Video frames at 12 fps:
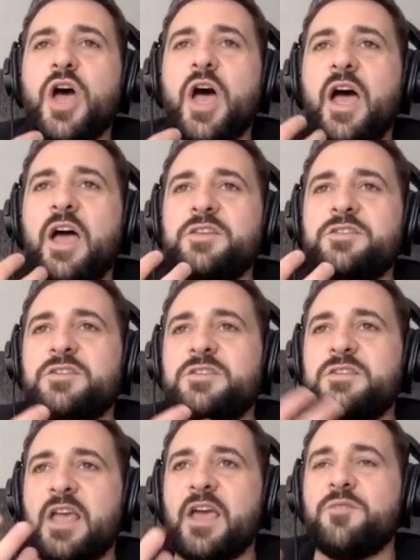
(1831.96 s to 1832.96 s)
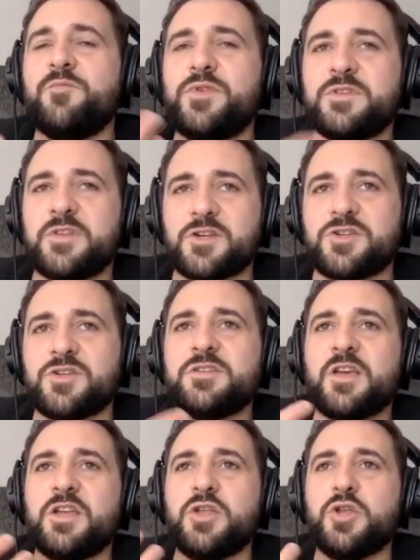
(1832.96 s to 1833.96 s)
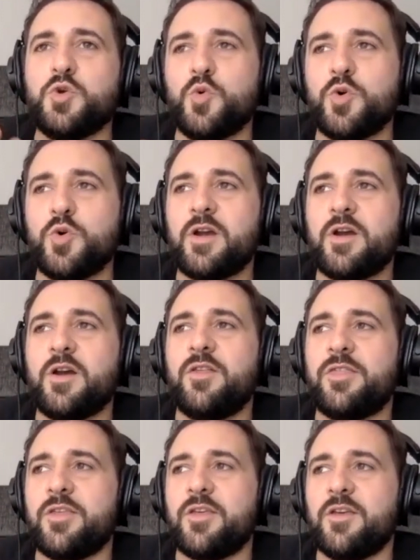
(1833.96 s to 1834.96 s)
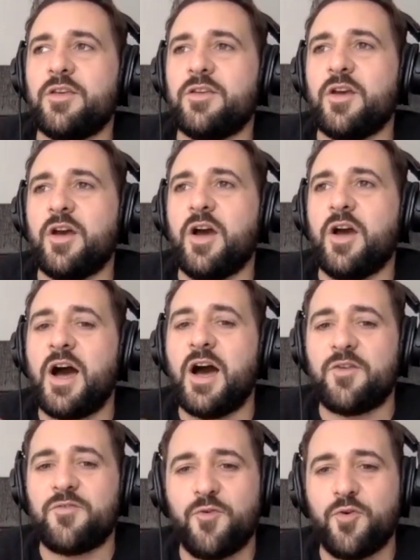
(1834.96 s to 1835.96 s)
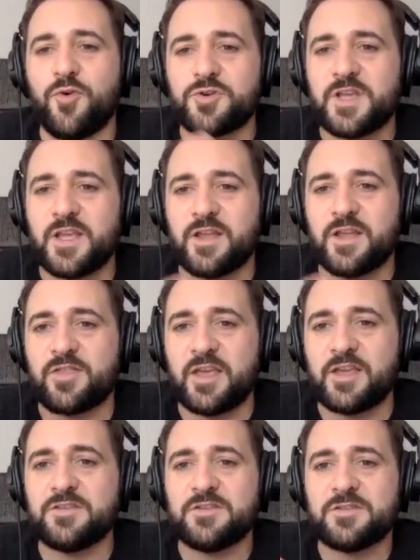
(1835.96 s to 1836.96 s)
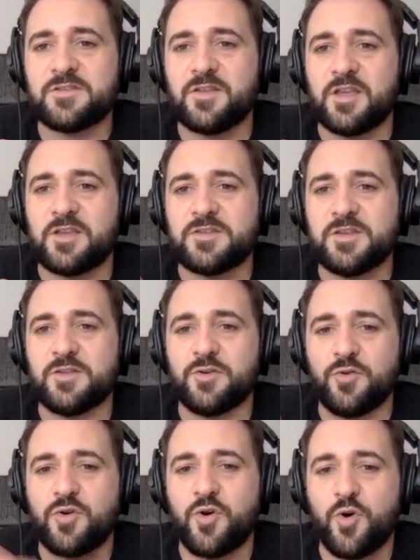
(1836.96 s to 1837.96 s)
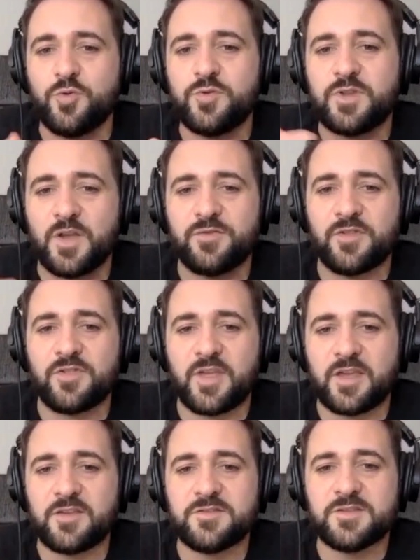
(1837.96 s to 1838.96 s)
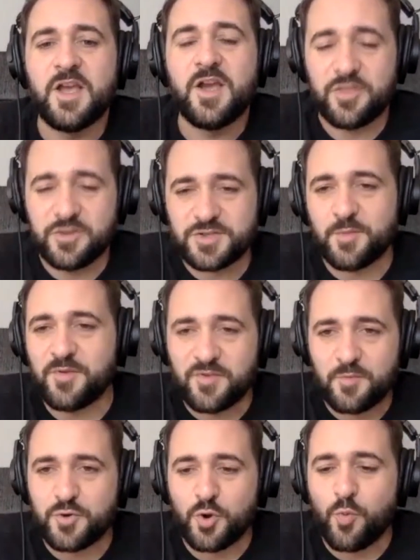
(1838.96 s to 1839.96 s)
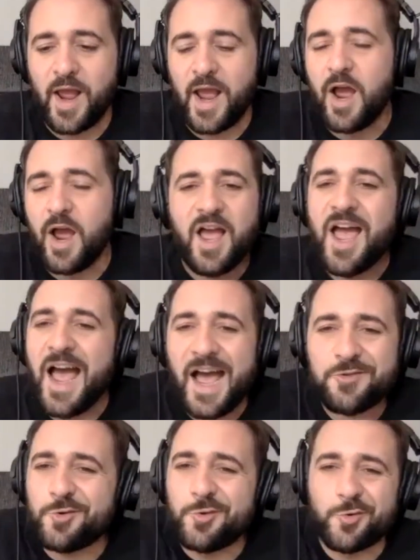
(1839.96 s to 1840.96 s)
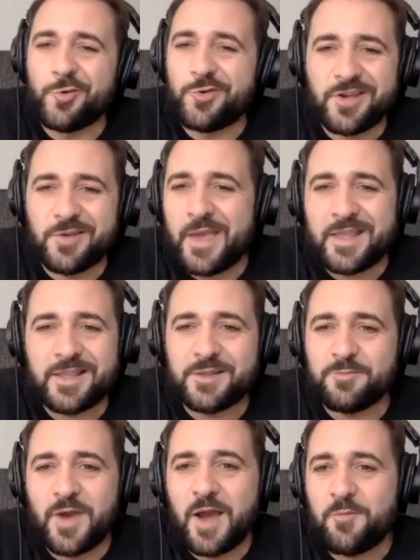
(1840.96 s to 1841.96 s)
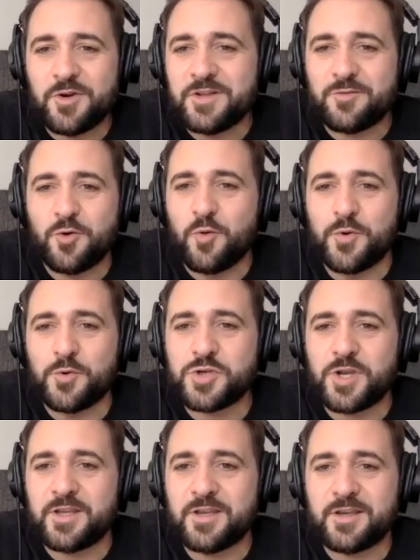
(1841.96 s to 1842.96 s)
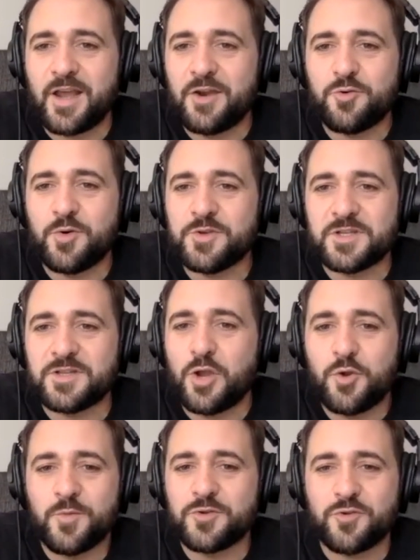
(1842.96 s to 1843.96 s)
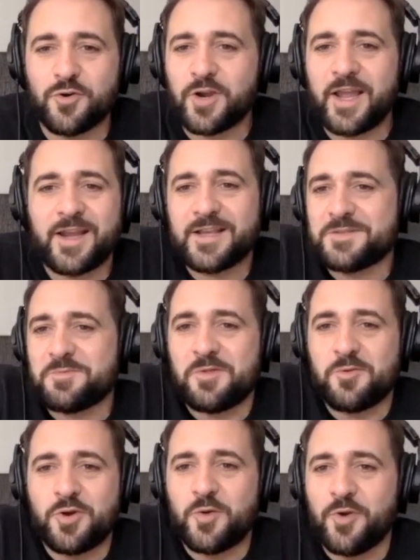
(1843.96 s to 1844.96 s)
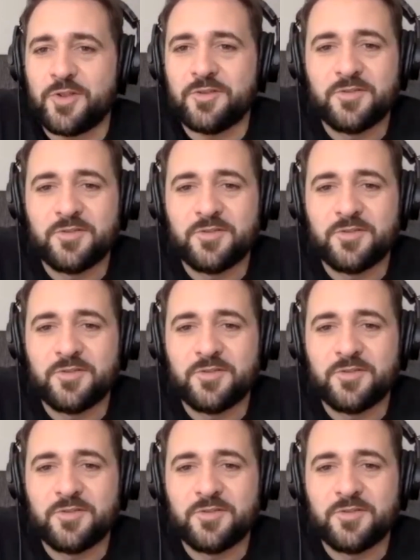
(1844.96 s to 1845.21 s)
Is there certain positions in yoga that are for certain things? Like, see, they're all called different things. Some of them get pure whack. I don't know really many of them. I'm going to total bullshit here. I know, is it down or dog? I think that's about the only one.